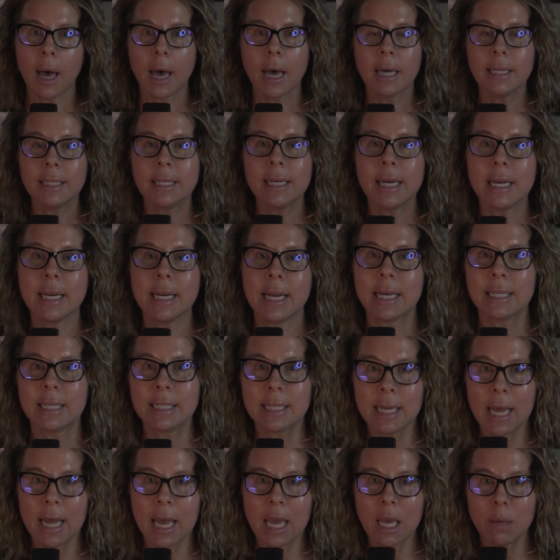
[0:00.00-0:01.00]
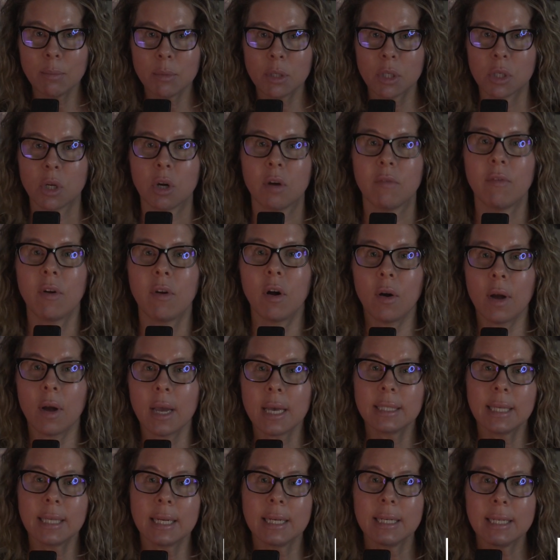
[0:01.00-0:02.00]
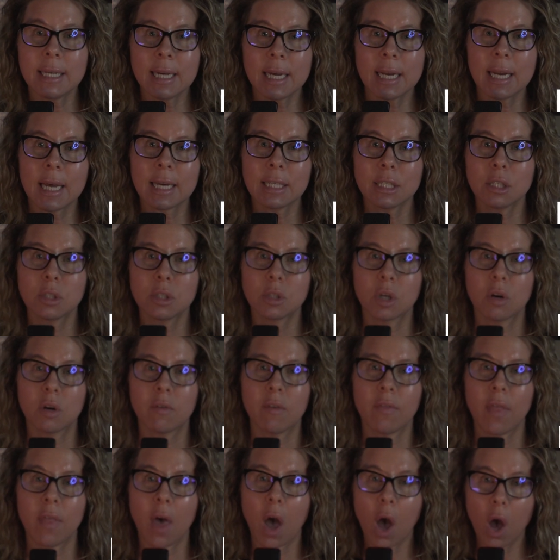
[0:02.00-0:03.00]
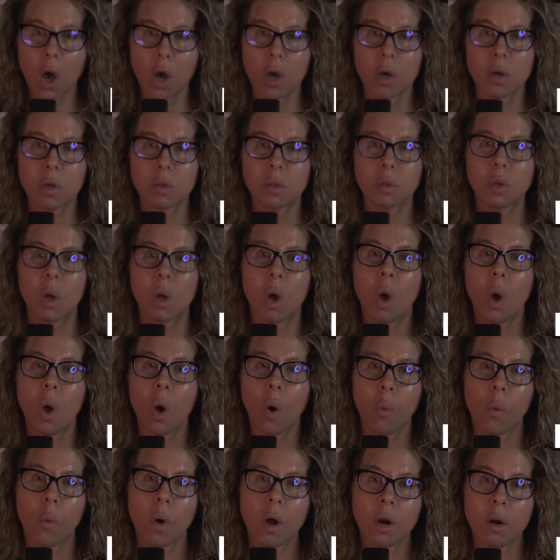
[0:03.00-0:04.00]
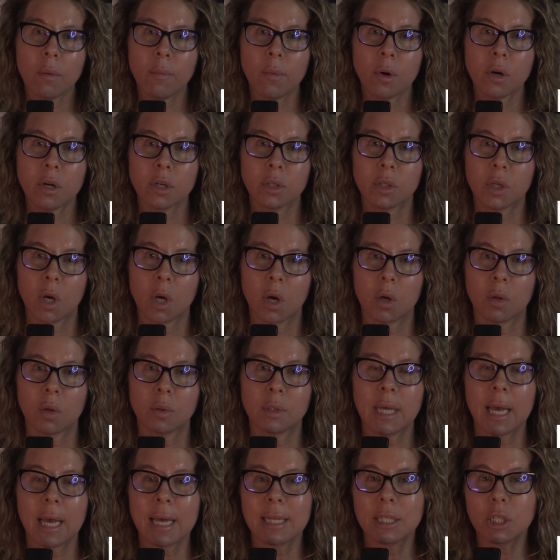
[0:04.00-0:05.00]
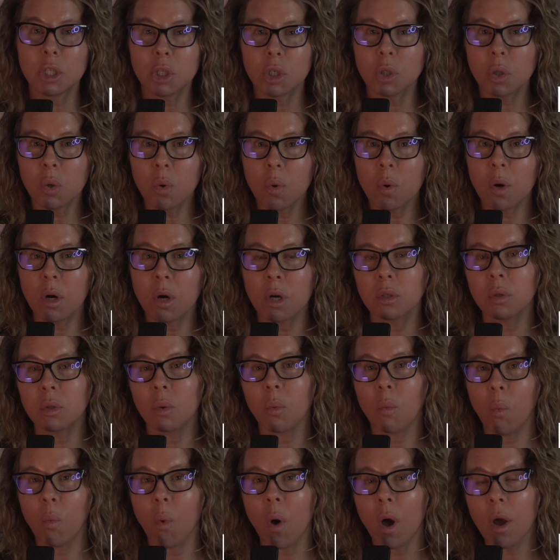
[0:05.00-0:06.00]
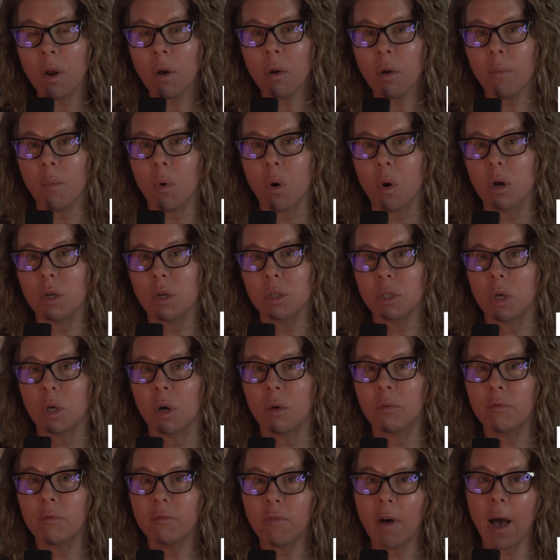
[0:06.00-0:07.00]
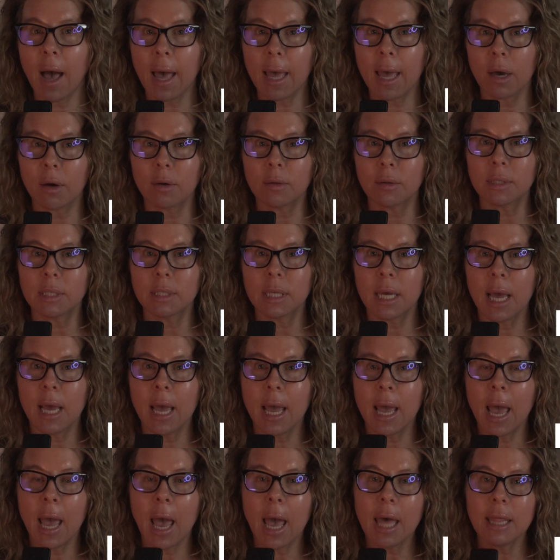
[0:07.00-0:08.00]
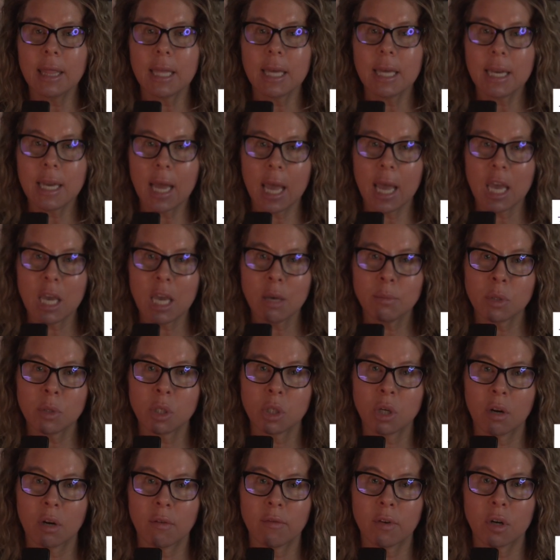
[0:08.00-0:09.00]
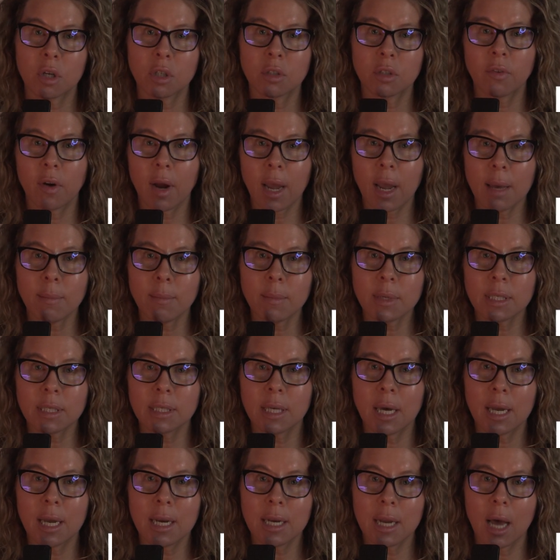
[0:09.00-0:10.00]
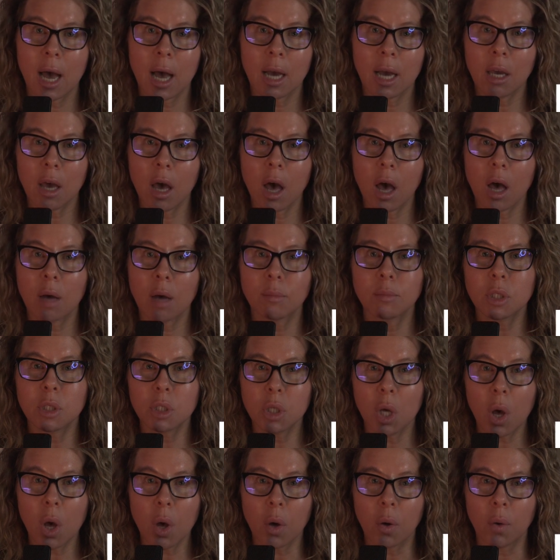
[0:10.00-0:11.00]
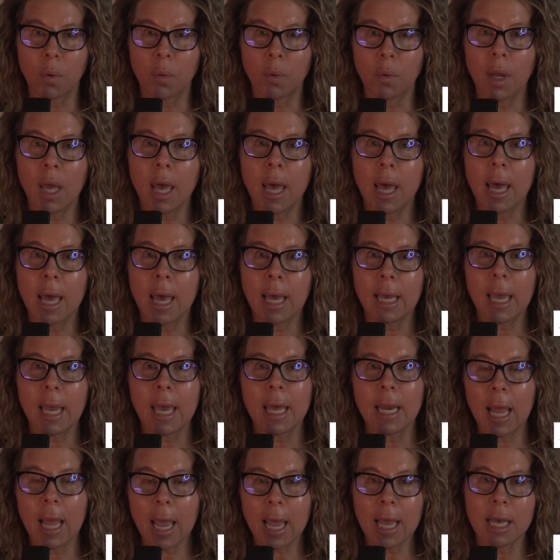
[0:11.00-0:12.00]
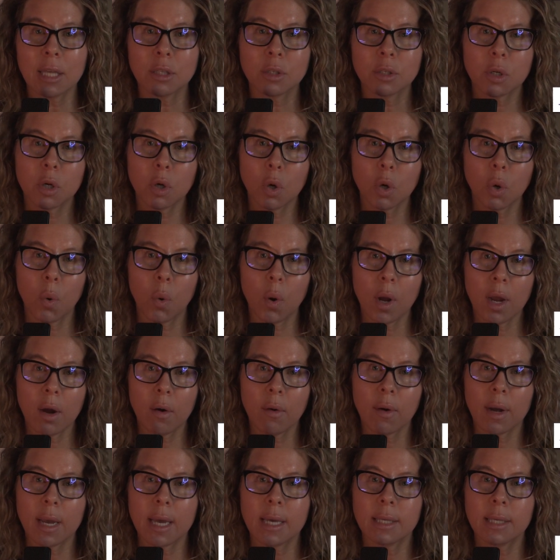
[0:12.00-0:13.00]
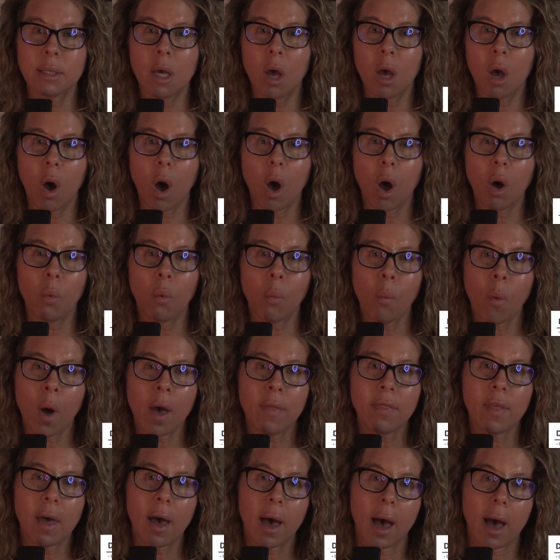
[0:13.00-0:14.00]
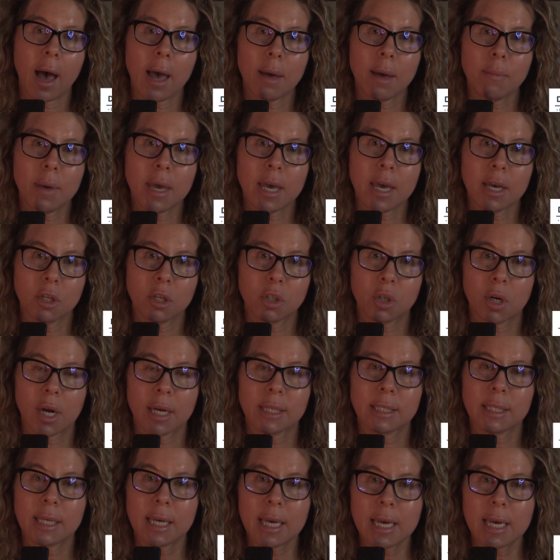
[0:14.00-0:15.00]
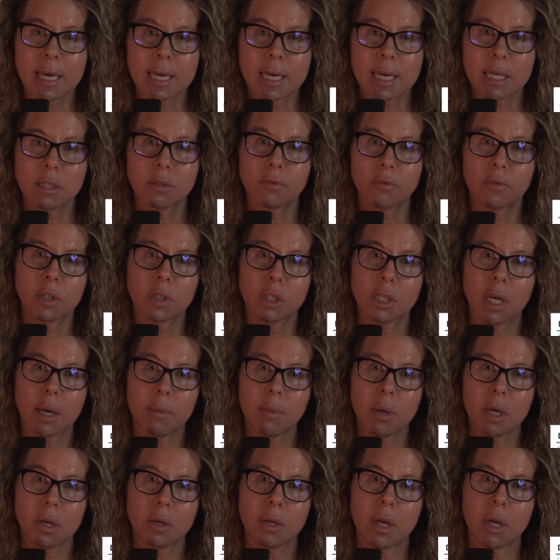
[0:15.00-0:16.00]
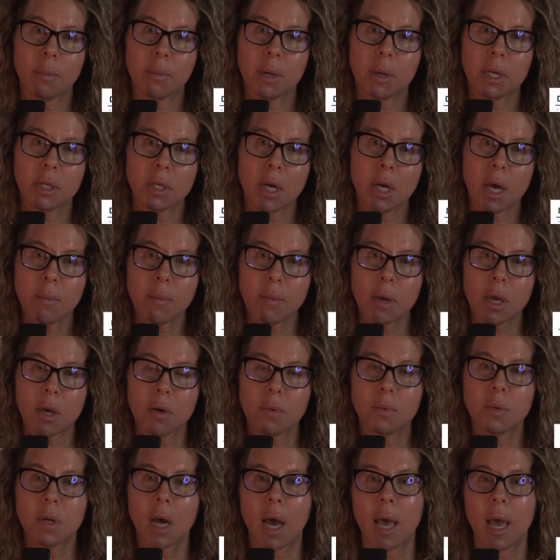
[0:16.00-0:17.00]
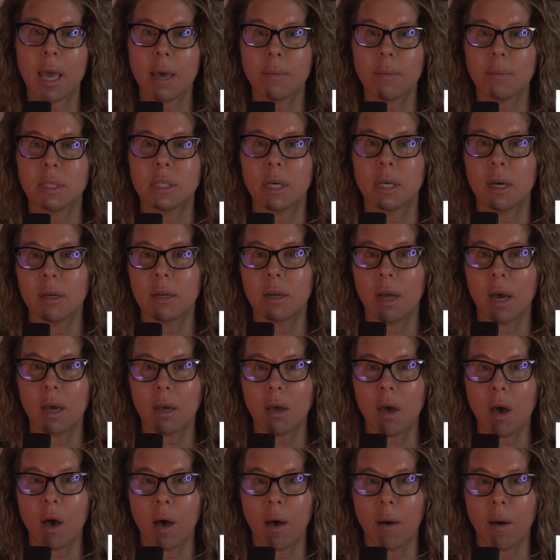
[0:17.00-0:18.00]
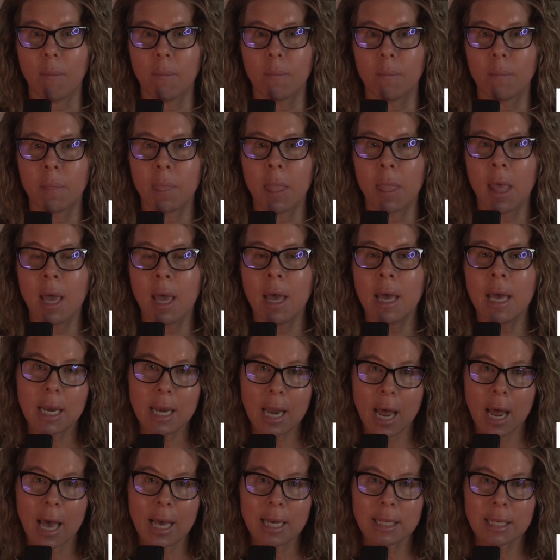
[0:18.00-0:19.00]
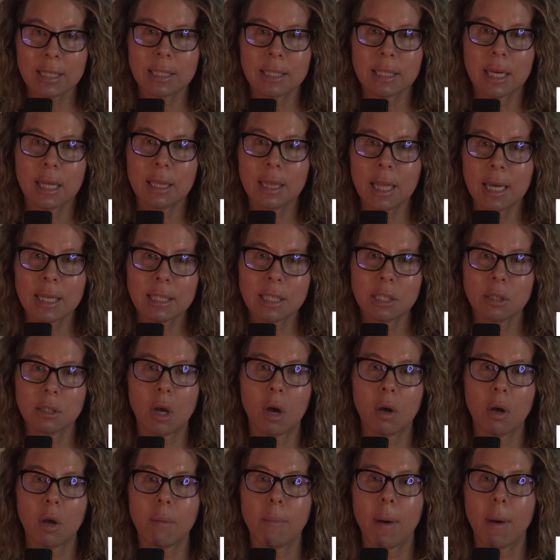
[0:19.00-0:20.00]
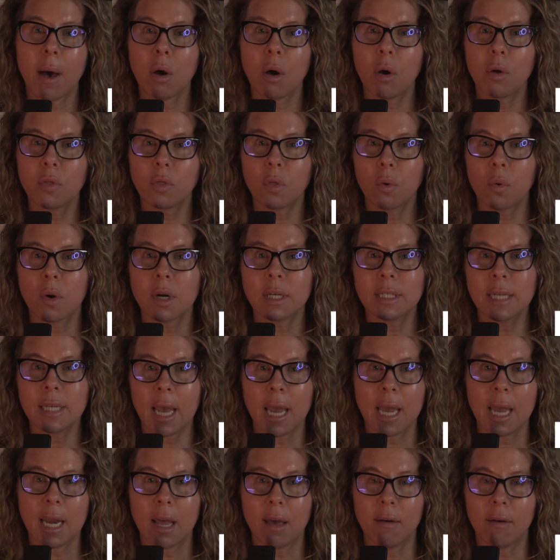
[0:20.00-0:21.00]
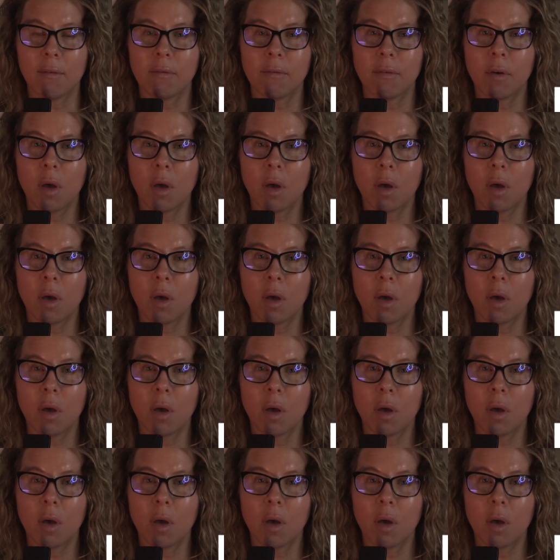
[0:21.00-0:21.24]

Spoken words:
A DNS name server is a DNS server that hosts one or more zones and stores one or more zone files. And the name servers for Amazon.com zone can answer queries on what the IP address is for www.amazon.com. Next, let's talk about authoritative.